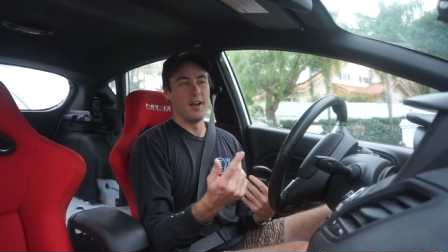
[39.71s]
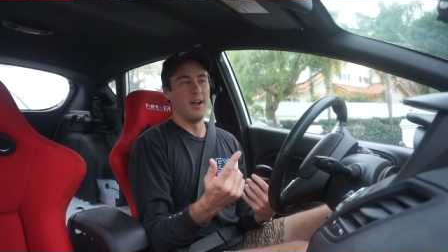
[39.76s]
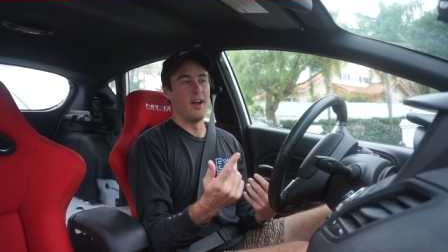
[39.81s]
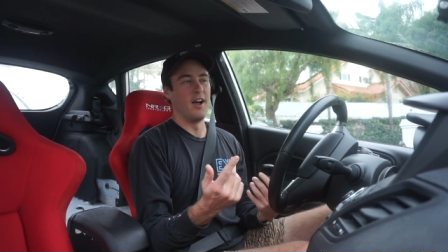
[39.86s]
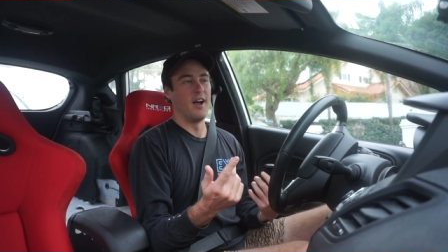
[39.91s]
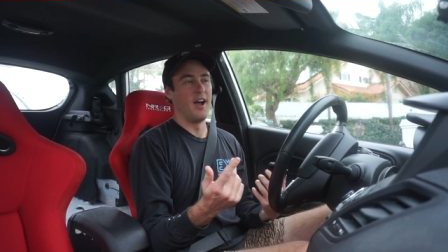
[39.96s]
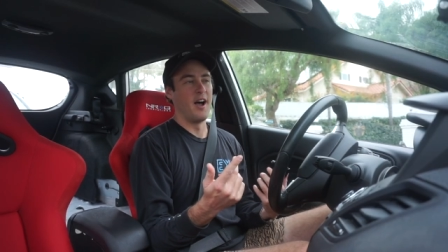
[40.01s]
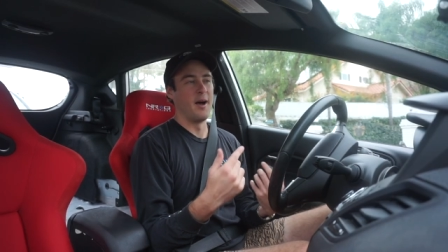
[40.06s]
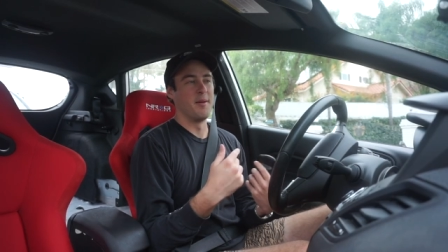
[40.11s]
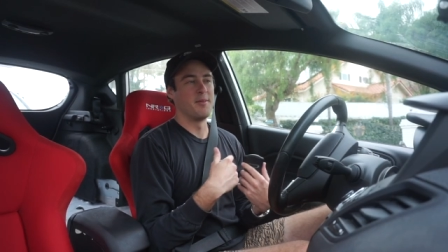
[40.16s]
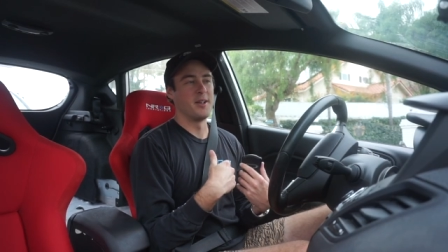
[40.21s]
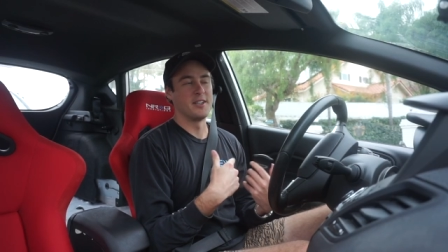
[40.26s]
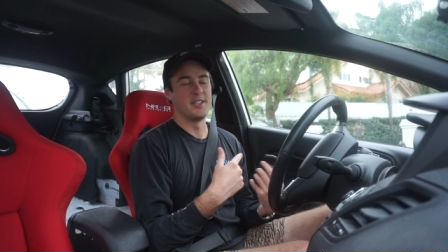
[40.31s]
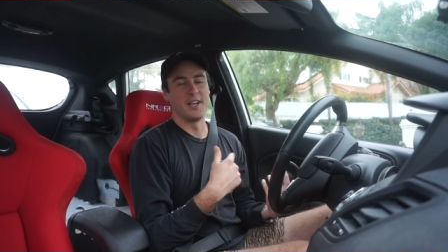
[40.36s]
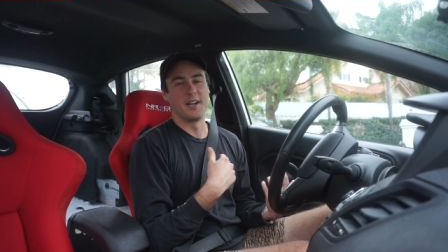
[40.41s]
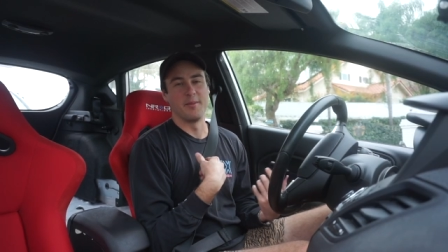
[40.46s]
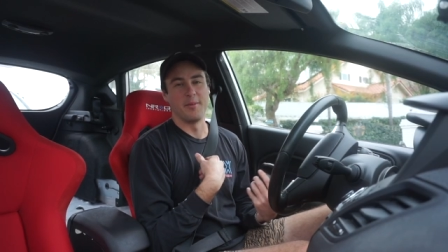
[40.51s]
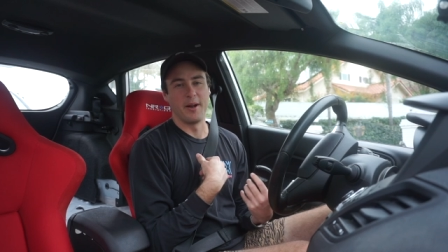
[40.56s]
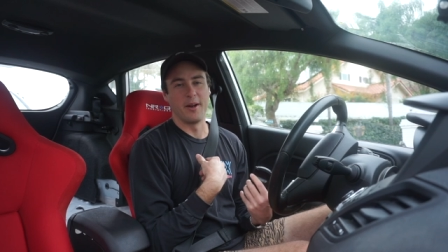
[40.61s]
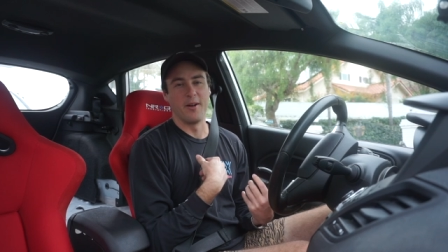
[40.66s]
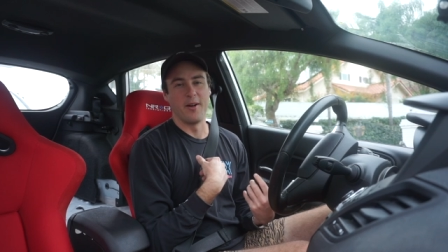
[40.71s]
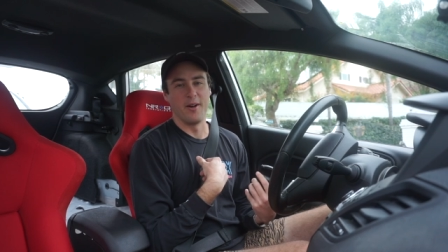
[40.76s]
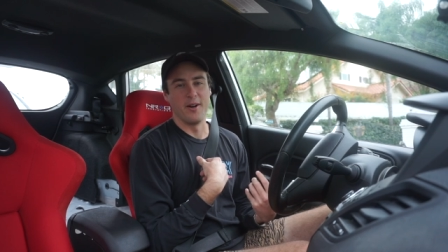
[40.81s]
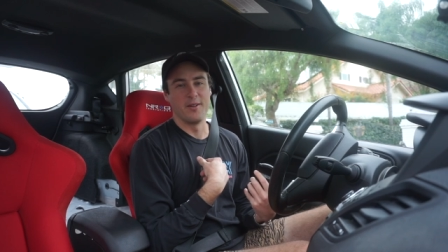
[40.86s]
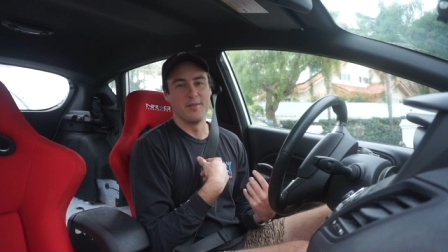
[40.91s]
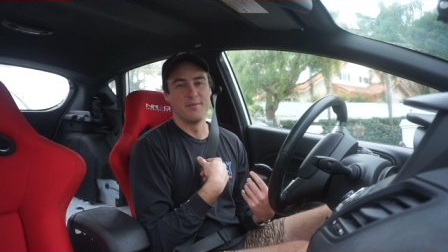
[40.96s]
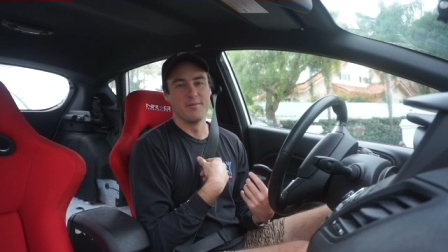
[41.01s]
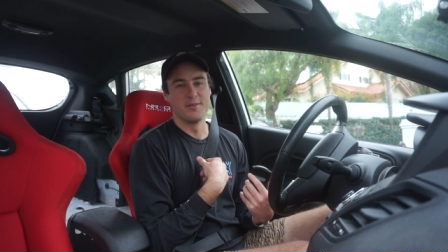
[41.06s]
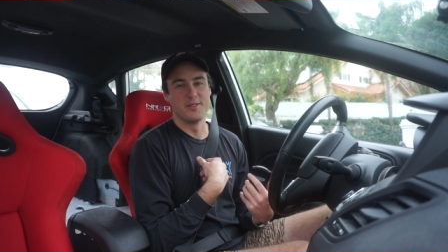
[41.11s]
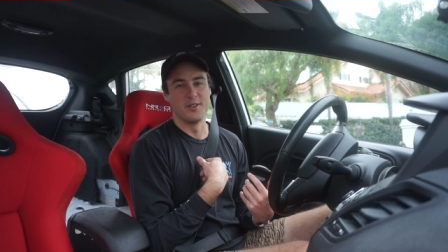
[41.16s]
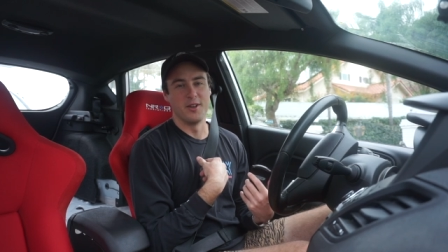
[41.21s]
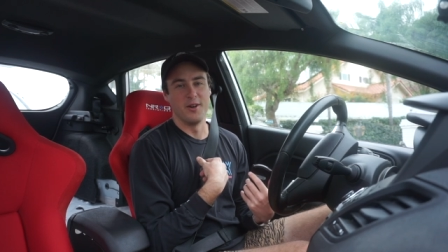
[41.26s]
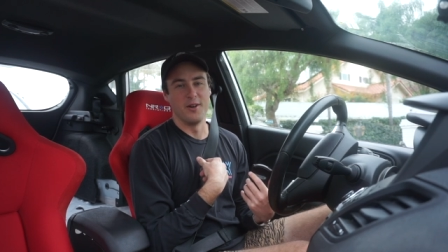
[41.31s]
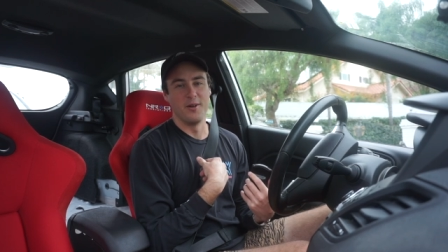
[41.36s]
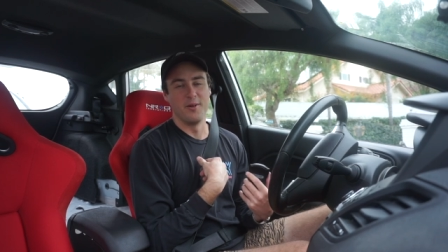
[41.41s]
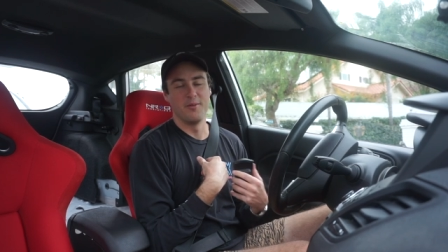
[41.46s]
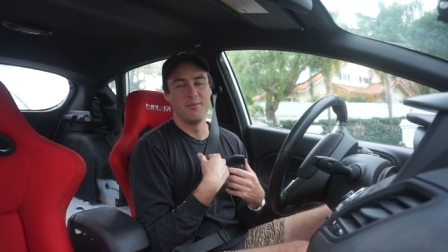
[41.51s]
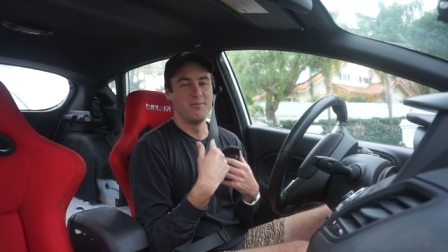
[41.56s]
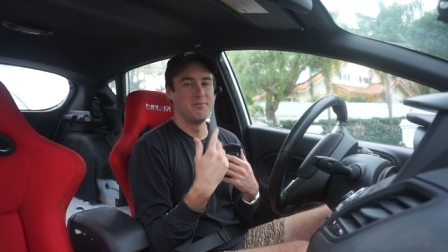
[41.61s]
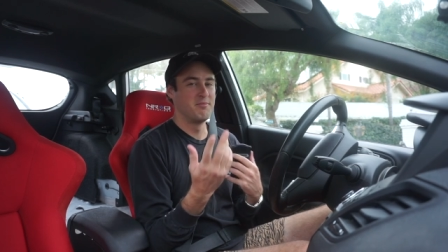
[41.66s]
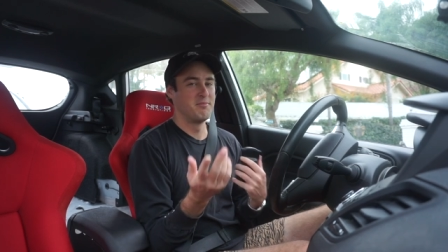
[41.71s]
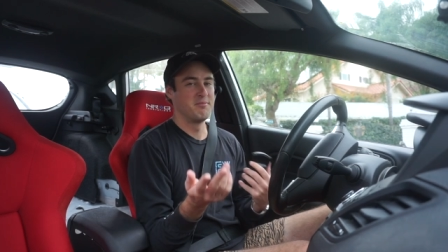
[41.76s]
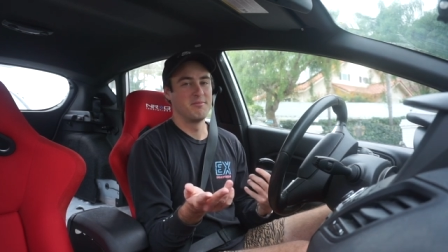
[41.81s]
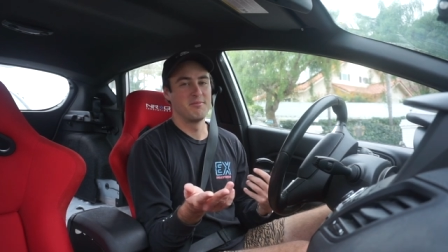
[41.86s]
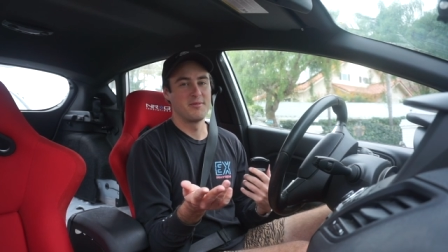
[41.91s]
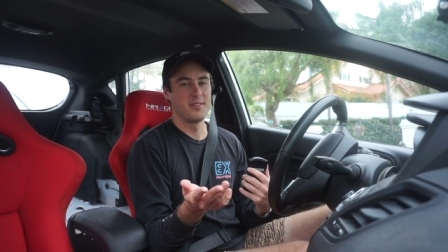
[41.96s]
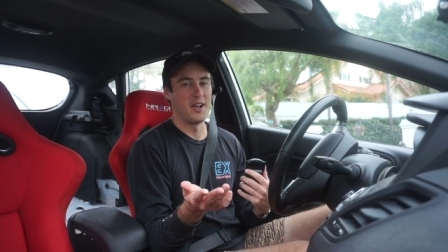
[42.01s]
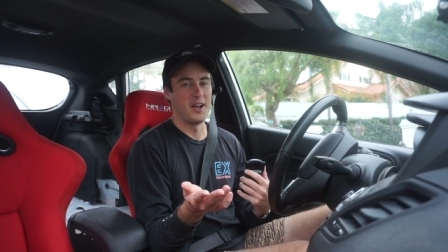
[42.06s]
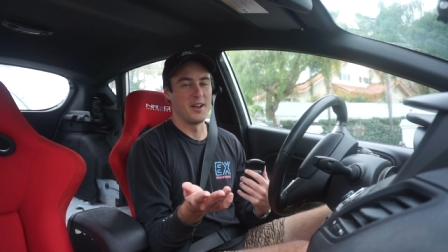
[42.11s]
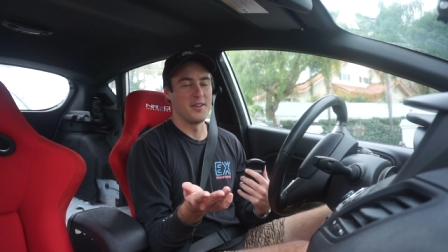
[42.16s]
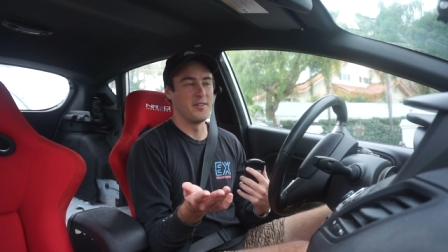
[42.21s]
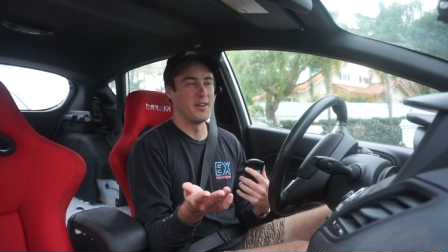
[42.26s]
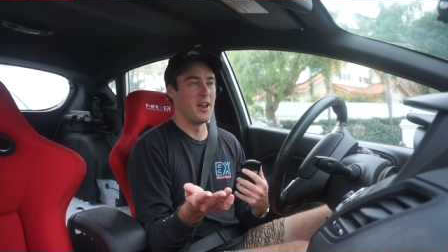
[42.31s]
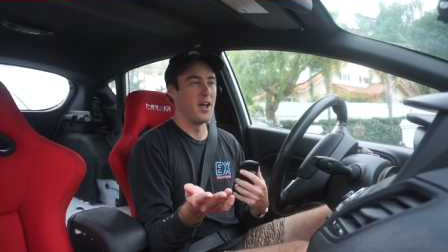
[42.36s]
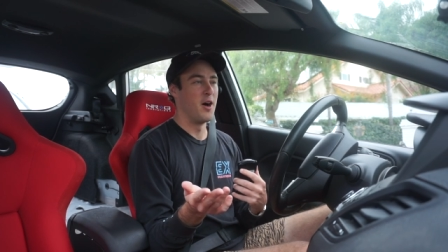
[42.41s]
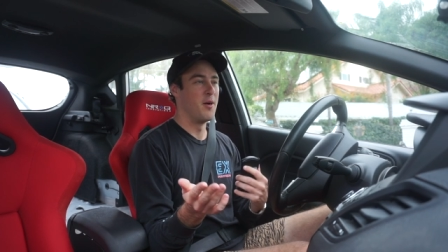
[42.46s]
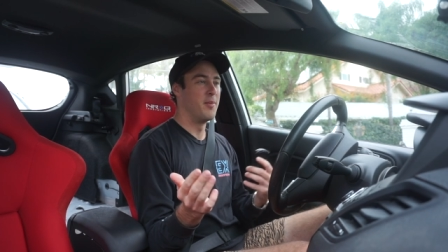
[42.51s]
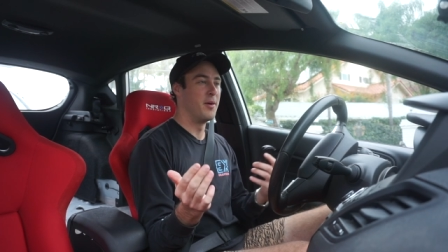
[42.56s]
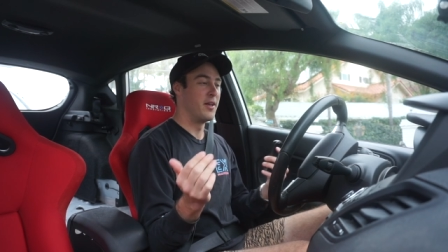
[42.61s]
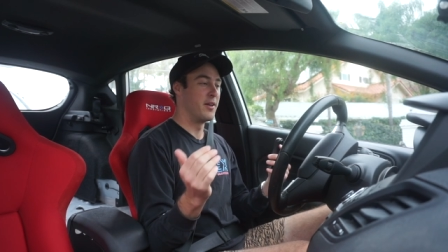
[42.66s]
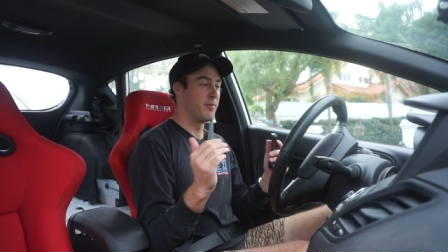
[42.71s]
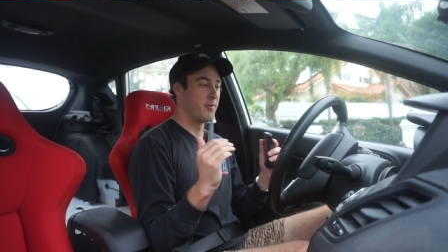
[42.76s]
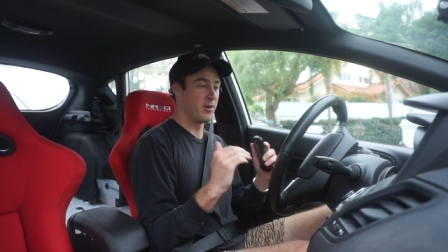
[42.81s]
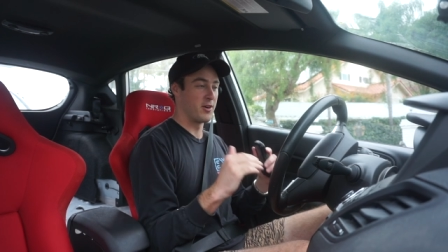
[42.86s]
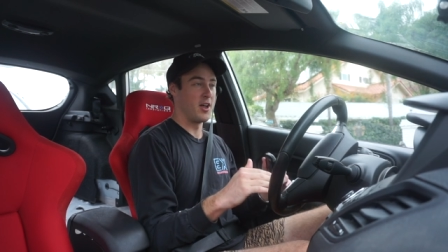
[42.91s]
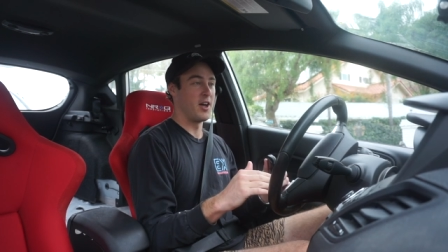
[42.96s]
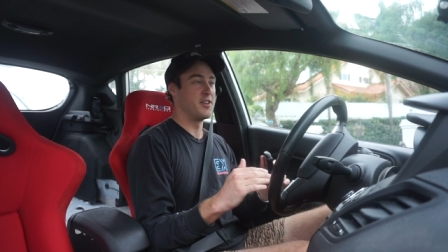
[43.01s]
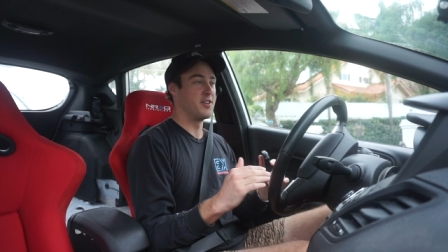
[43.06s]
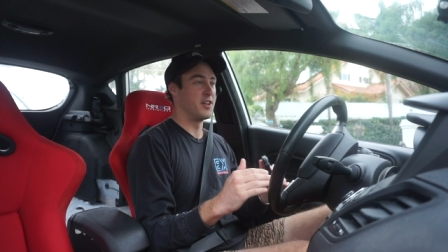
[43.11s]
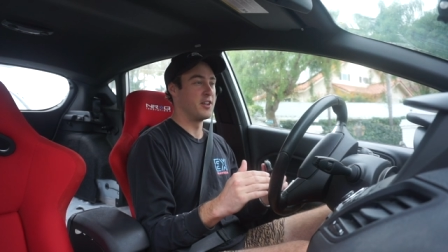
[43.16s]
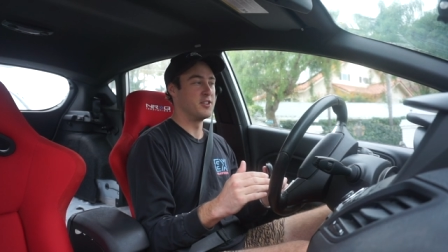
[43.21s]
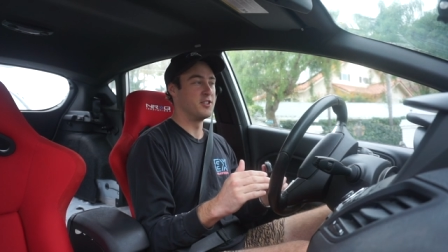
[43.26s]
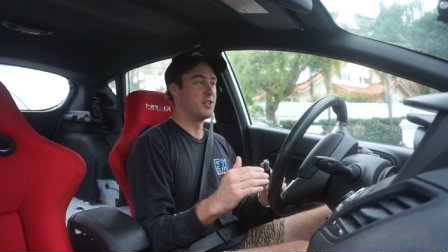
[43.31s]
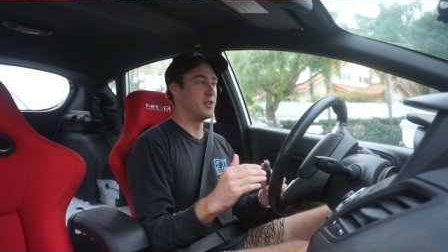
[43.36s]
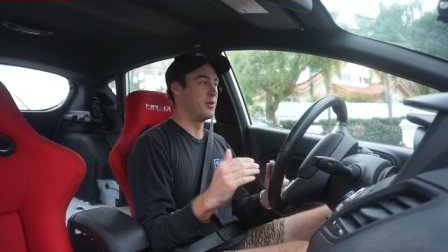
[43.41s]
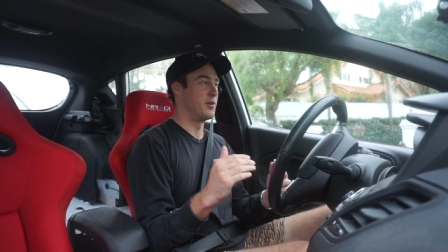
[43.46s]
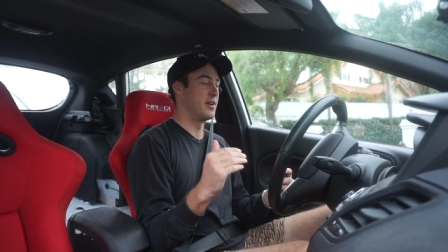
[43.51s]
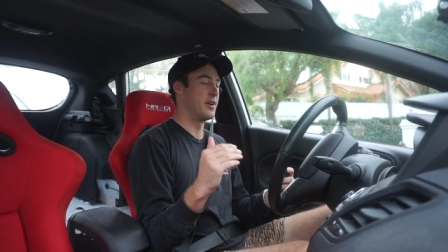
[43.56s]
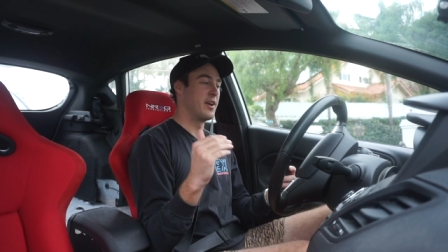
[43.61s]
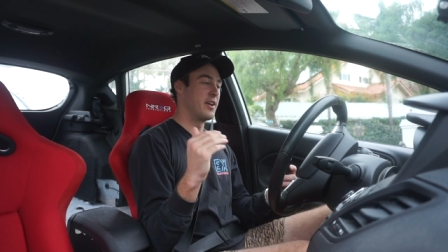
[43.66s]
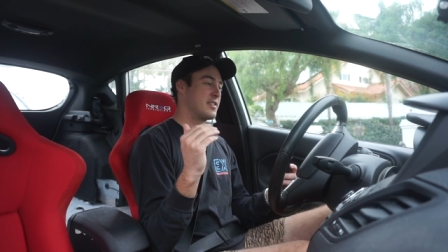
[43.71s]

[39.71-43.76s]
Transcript: uh, I'm not taking my car. So kind of an L, but we're not done tuning.